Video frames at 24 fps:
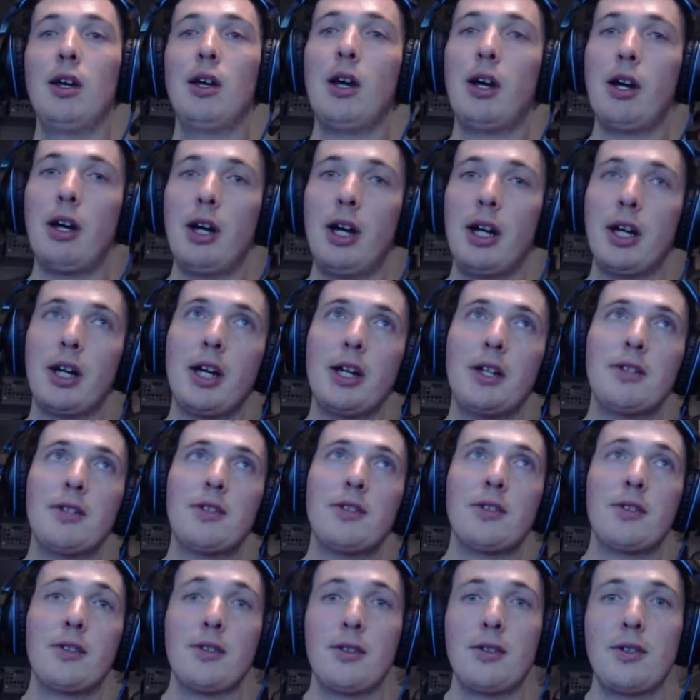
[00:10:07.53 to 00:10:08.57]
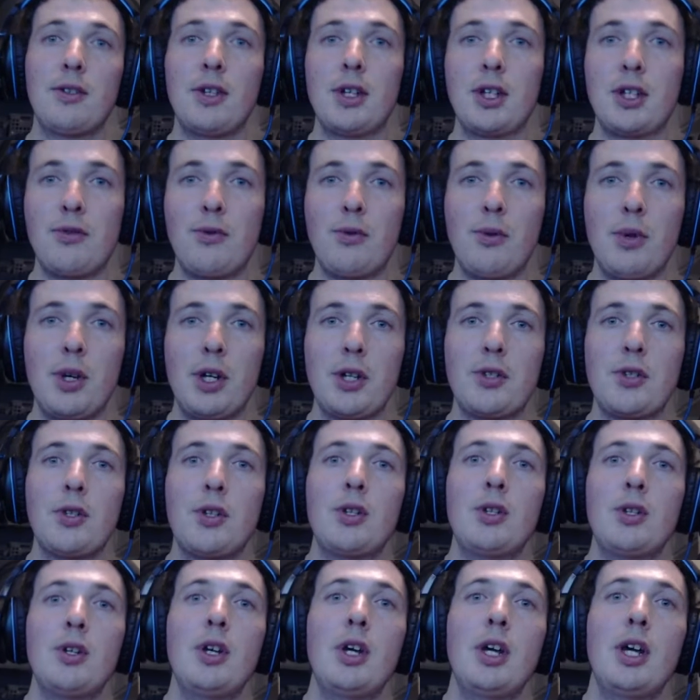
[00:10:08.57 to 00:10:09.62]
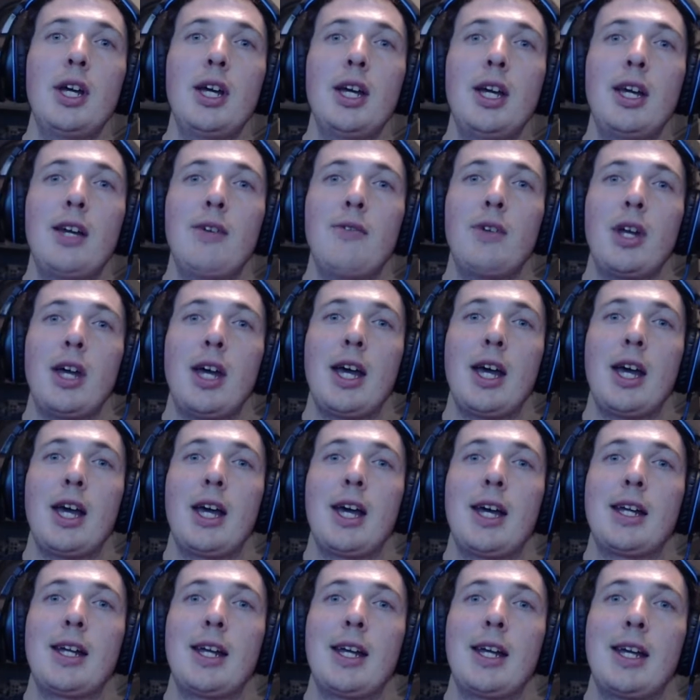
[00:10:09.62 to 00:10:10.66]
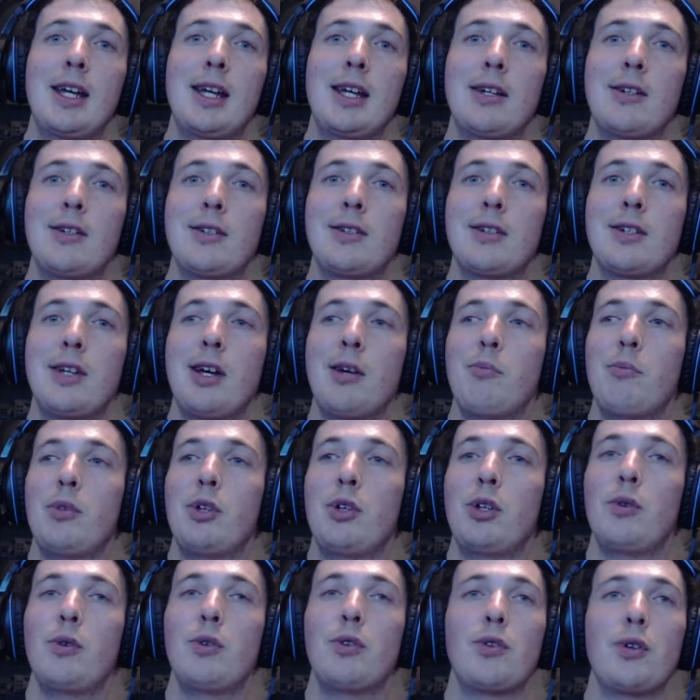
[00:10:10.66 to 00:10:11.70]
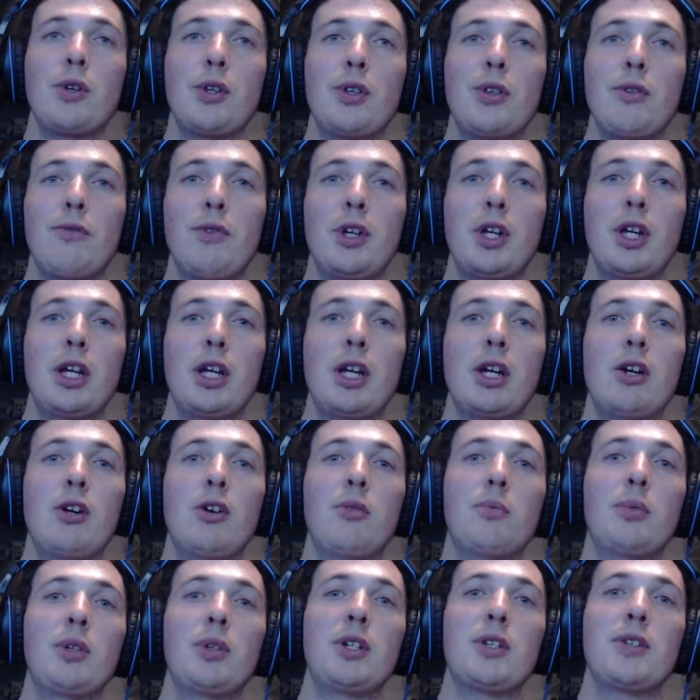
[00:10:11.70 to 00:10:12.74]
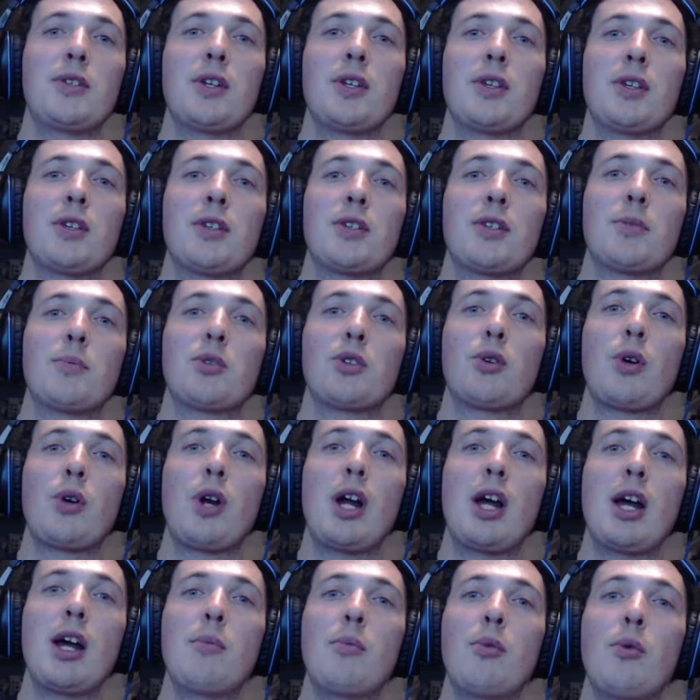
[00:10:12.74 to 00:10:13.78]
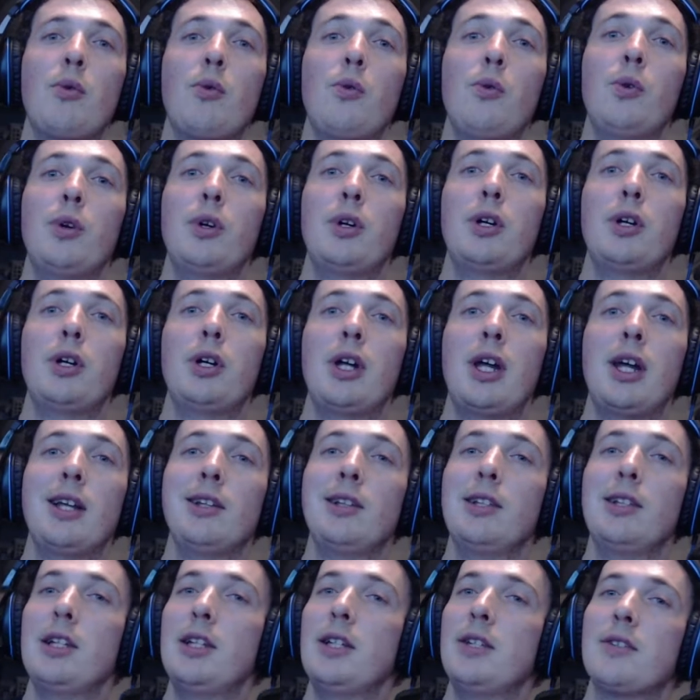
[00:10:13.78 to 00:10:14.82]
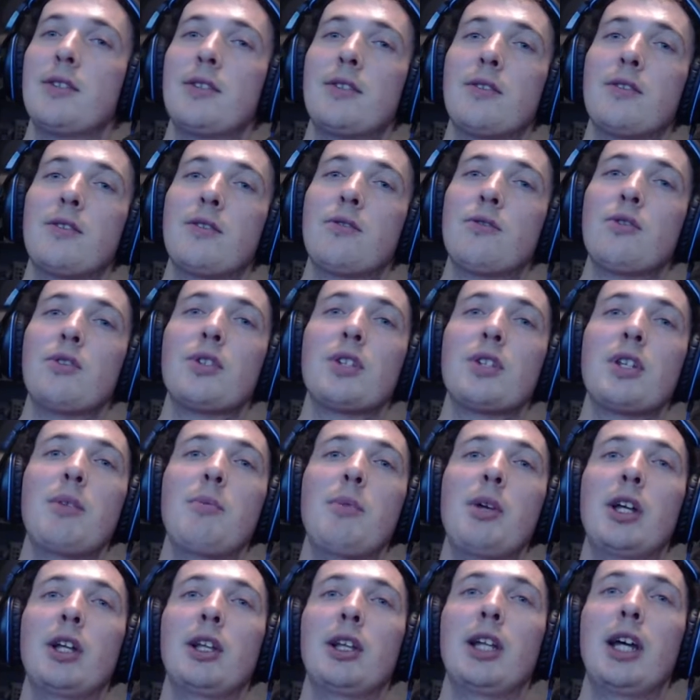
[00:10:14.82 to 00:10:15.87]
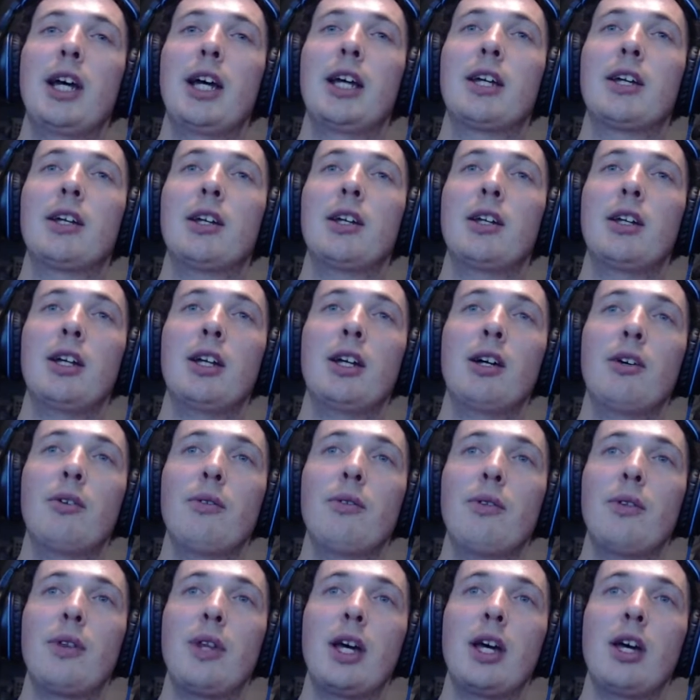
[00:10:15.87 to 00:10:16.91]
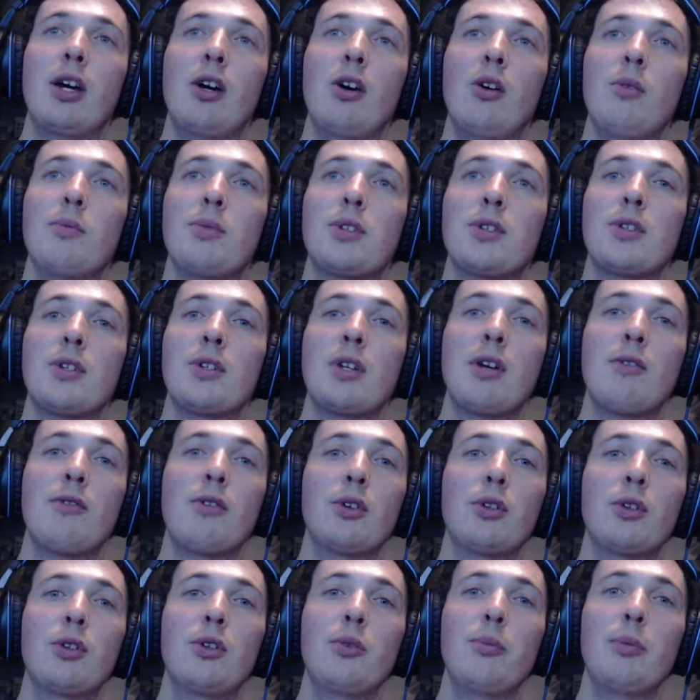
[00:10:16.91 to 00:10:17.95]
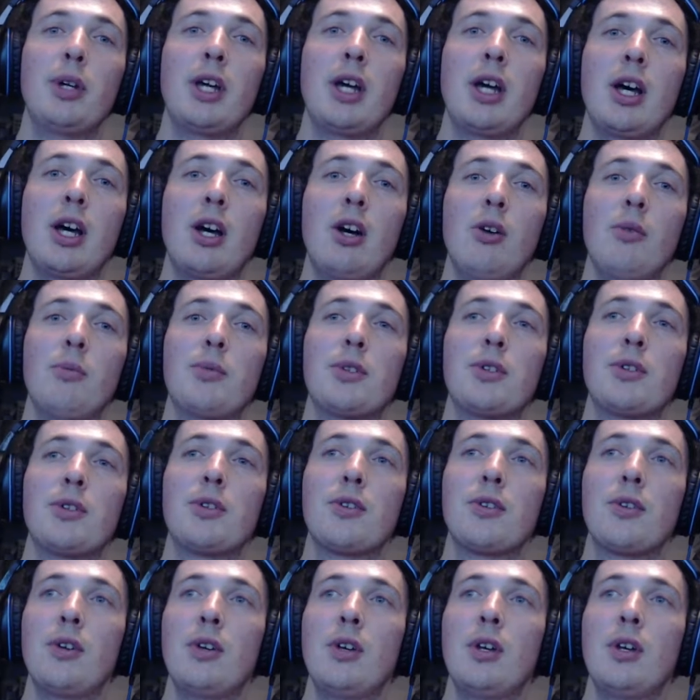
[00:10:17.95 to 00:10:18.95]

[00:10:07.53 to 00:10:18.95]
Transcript: Alright guys, thanks for watching. If you had a good time, you enjoyed the video, please hit the subscribe or at least just give me a like. You know, that helps. Every little bit helps.